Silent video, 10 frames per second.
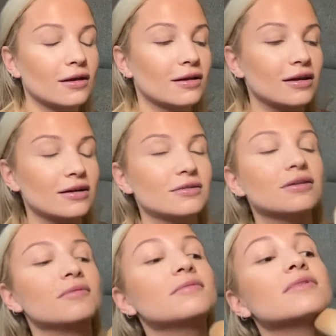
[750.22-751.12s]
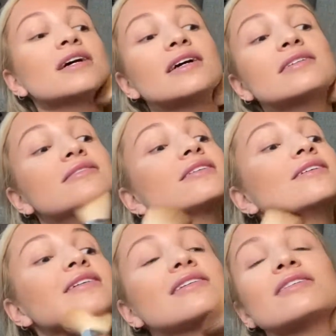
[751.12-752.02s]
I don't know, guys.
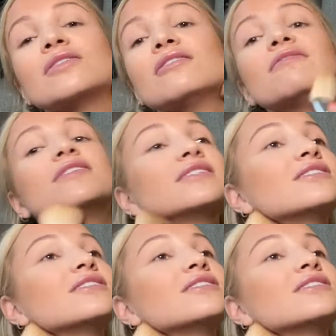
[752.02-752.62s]
I don't know if this is